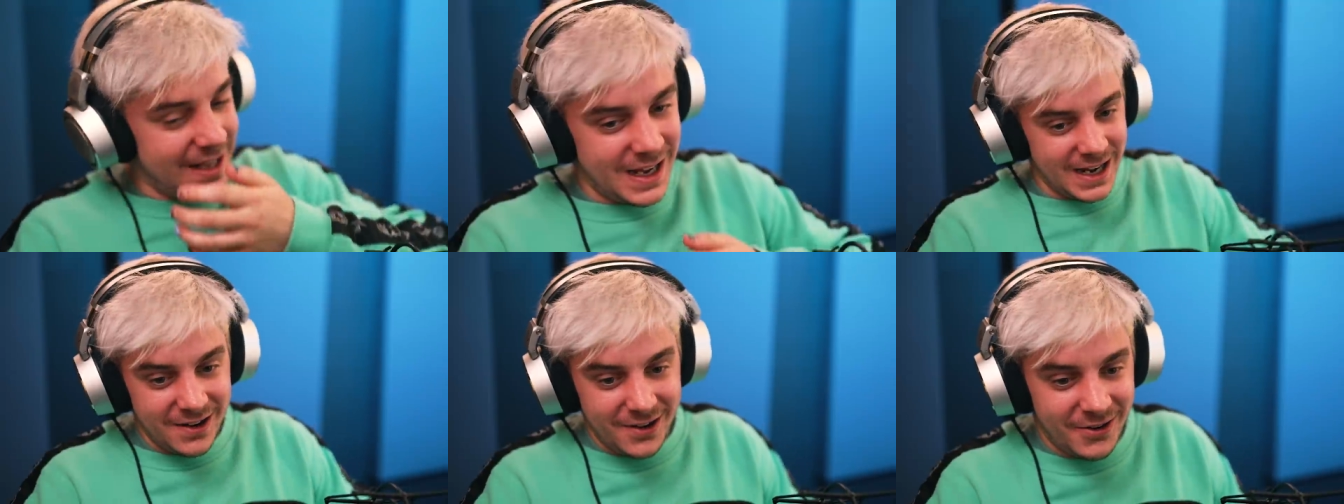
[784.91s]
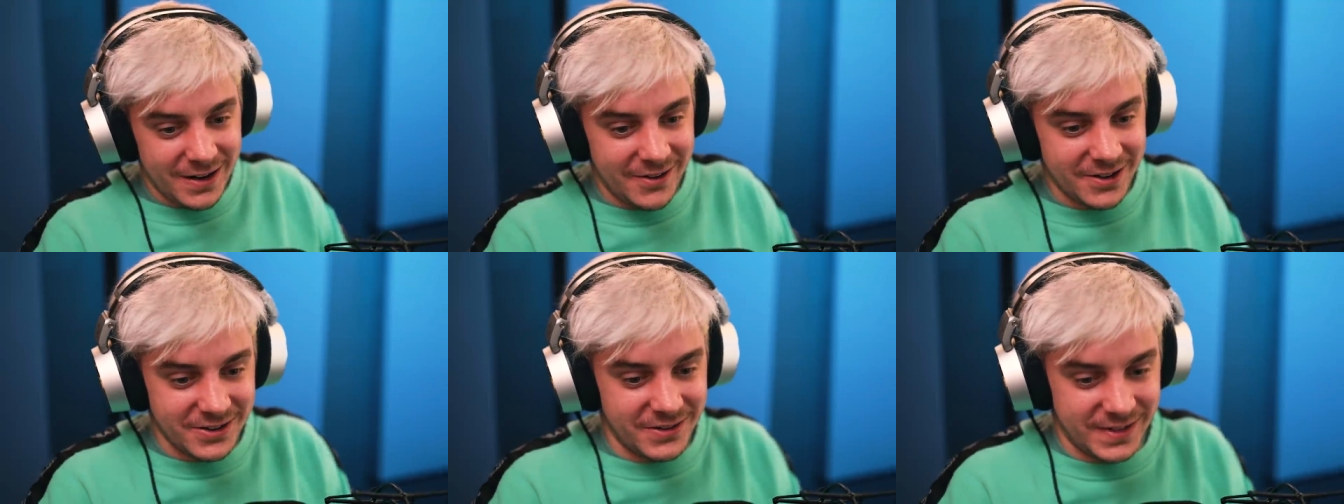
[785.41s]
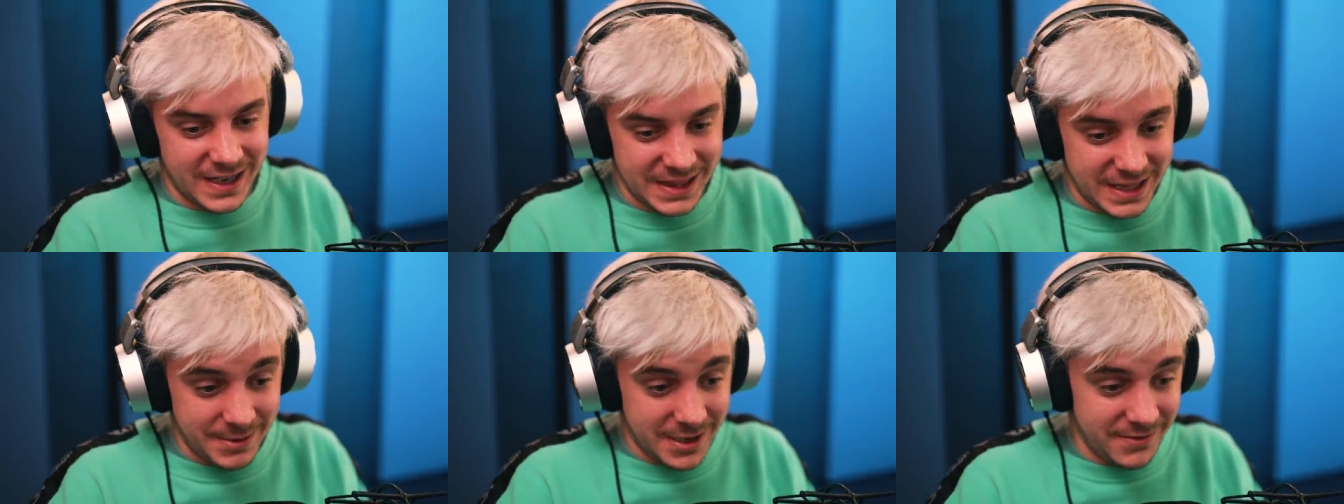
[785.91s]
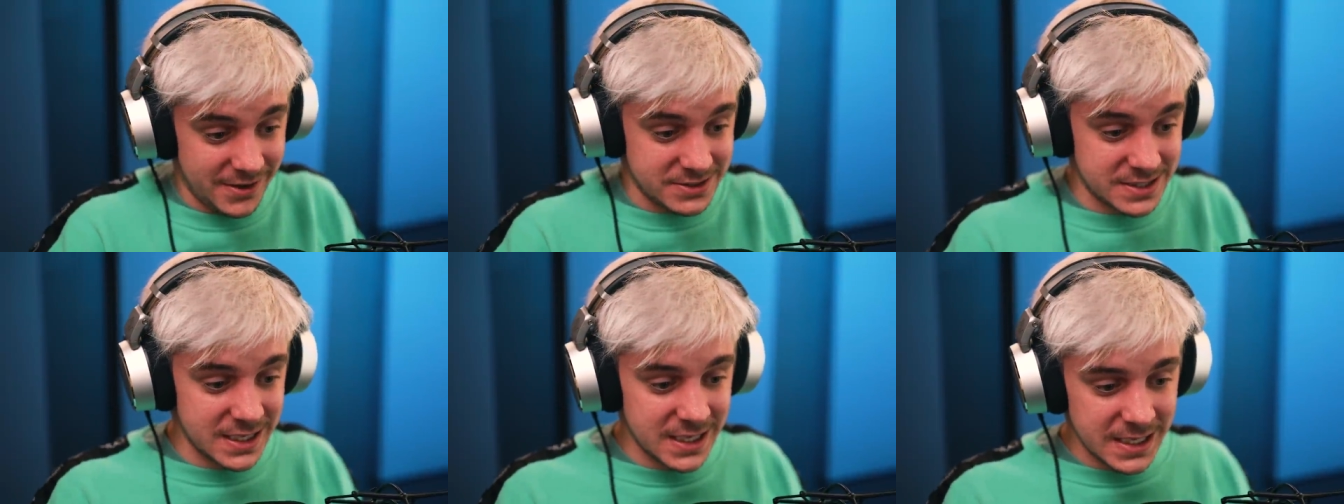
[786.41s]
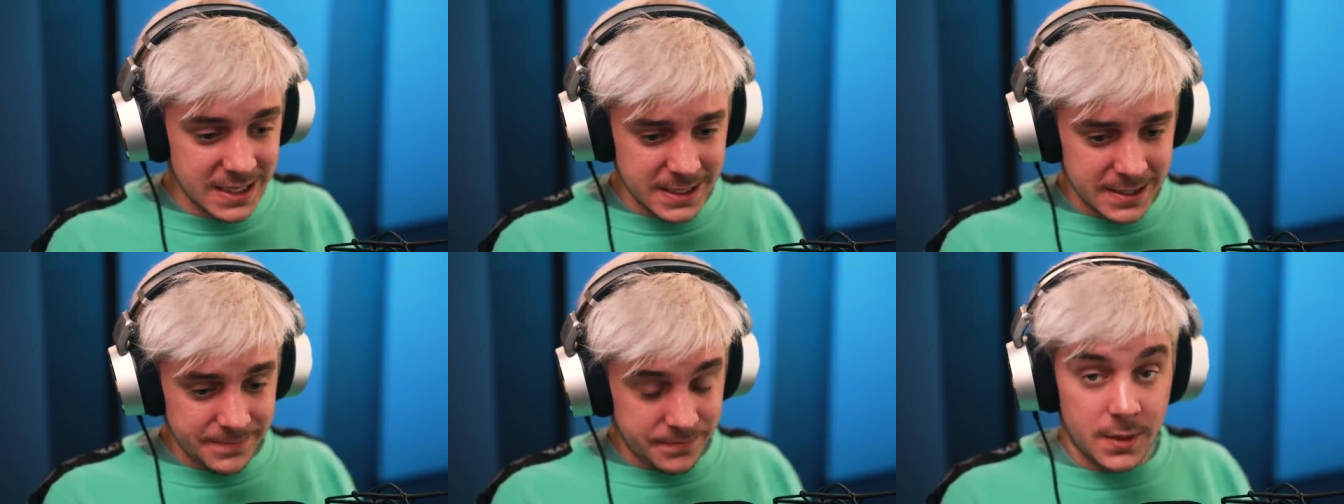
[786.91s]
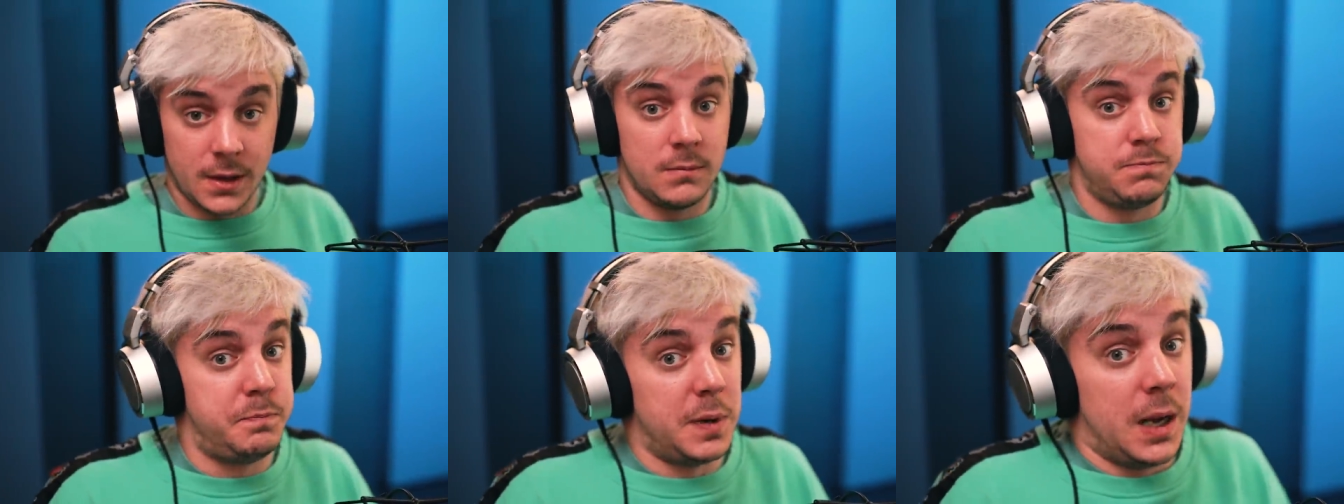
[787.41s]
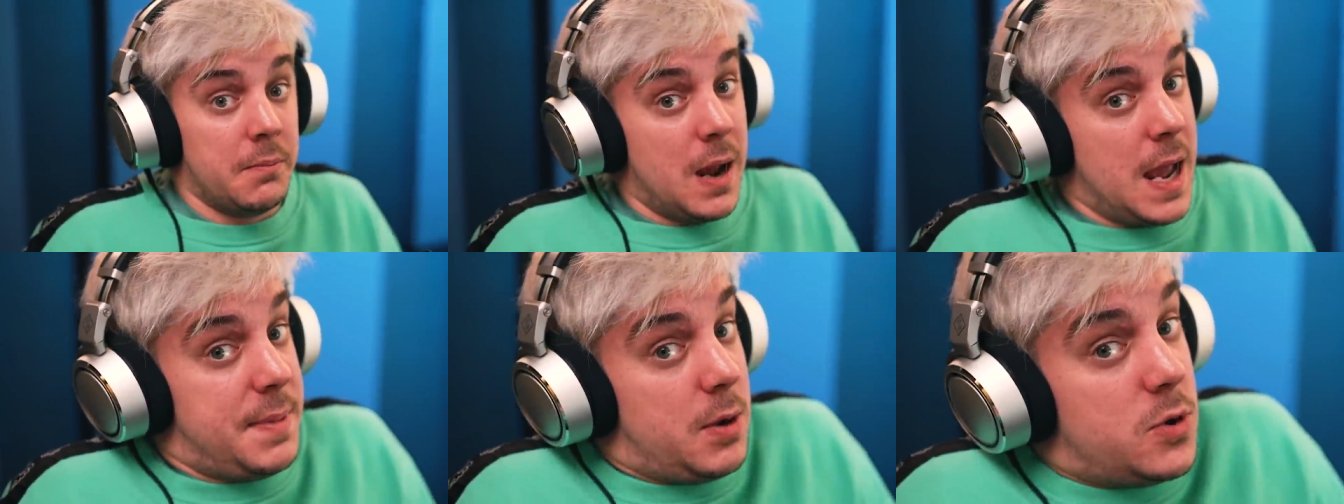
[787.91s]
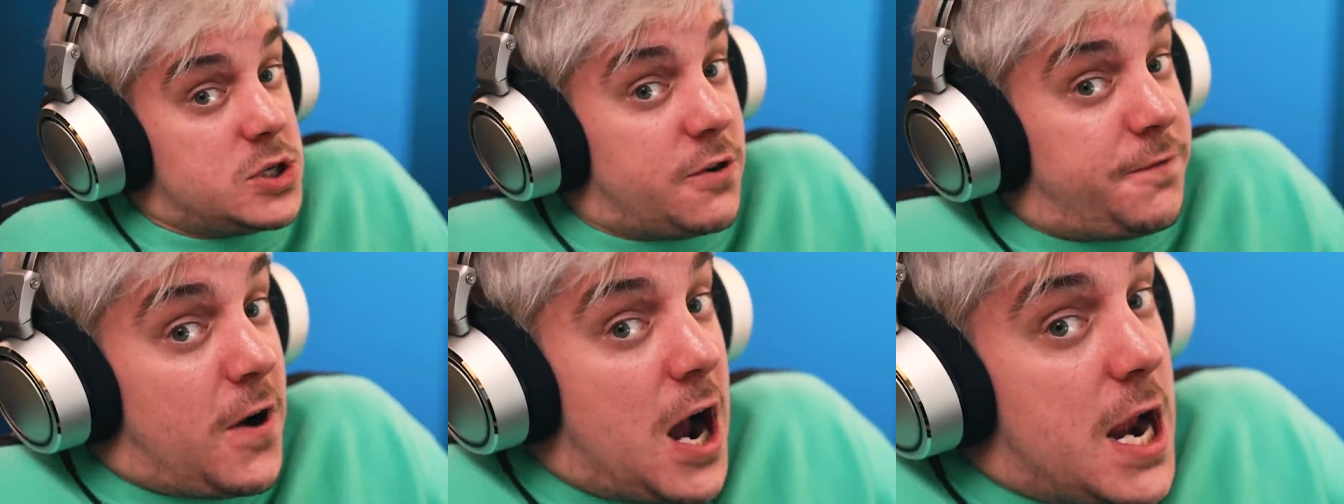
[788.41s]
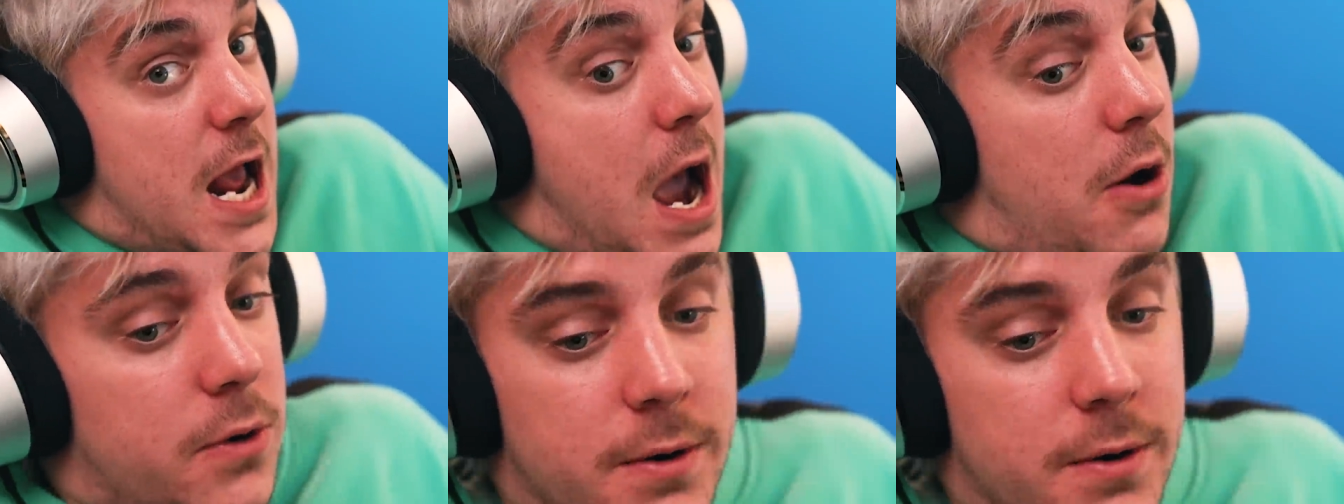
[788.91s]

I don't know what I would do if I got that many views. But maybe we should find out.